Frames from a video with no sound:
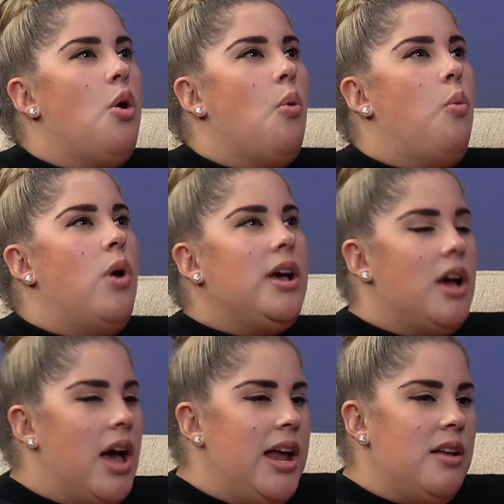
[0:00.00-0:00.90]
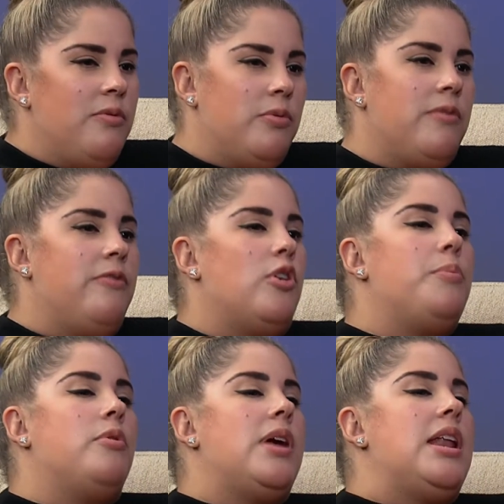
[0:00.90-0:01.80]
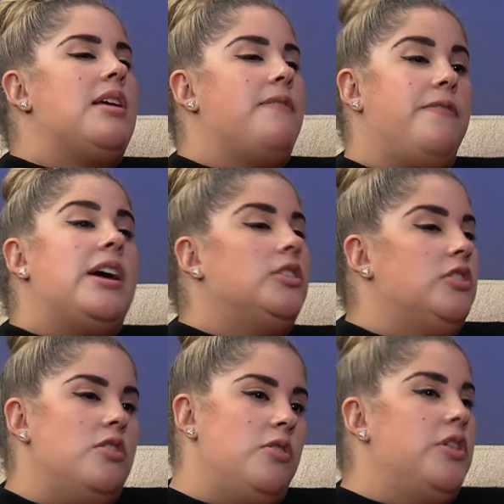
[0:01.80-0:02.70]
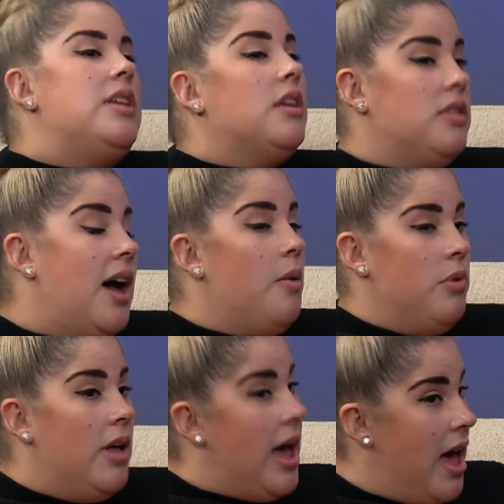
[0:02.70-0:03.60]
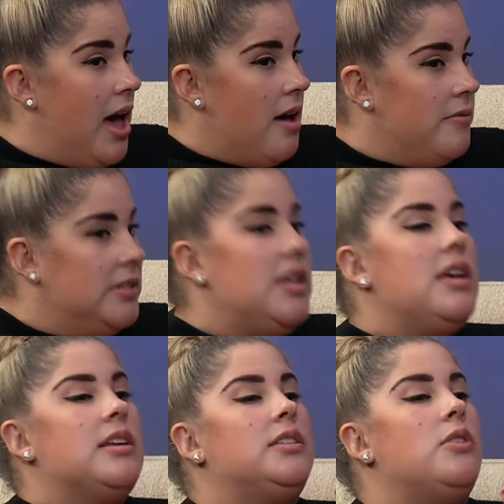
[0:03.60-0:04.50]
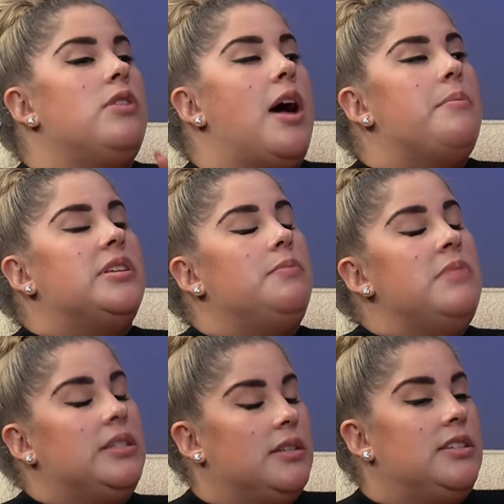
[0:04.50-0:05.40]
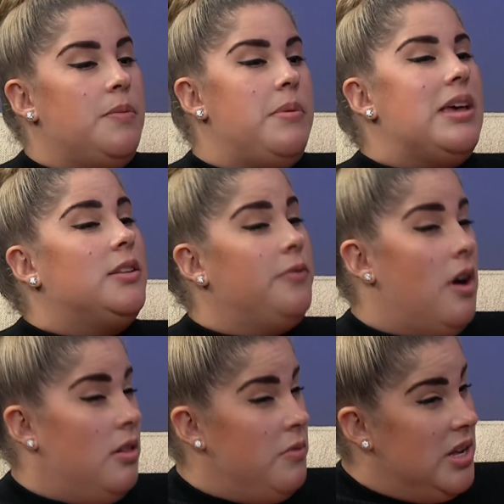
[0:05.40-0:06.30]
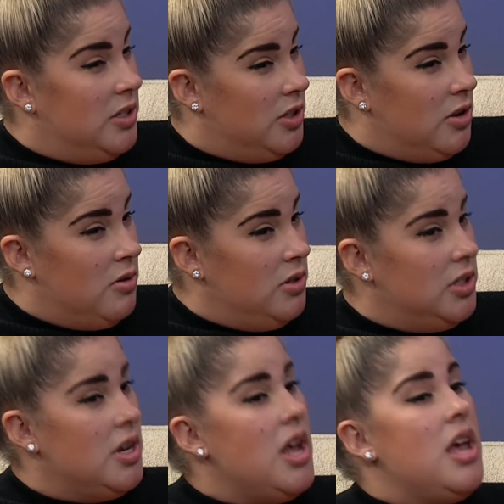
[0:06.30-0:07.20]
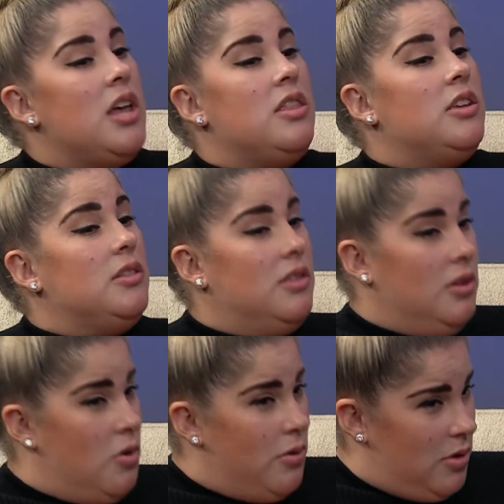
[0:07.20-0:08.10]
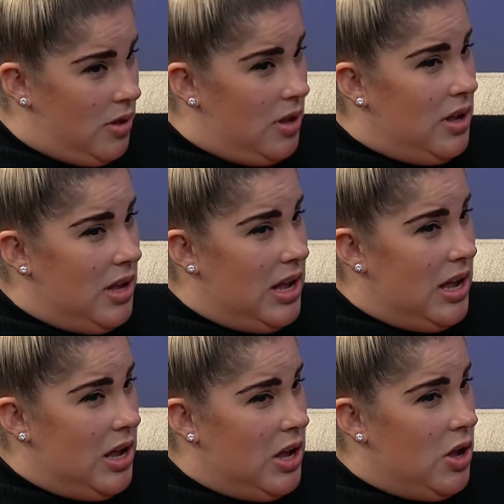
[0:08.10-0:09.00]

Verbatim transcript: Mm. What kind of reverberating effects do you think that that will have, seeing as though now Miss Mississippi is following suit? The the kind of the other way around,